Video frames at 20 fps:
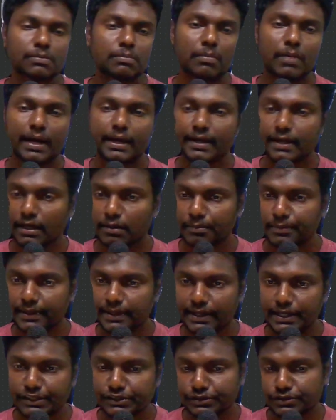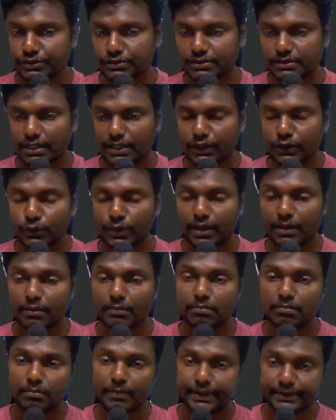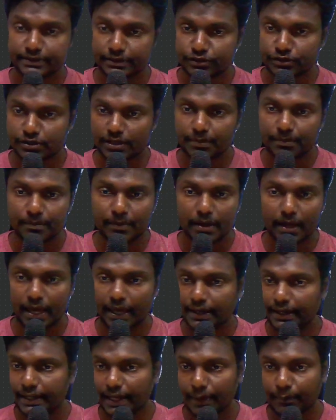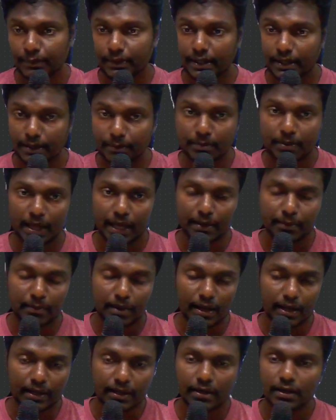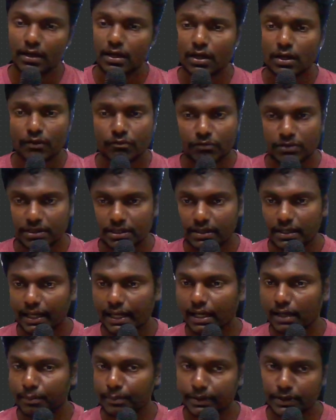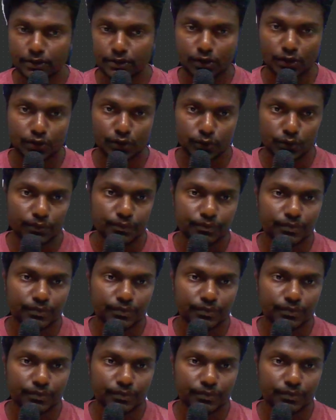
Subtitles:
my recommendation is that you can message them anytime they reply back within like a minute or two.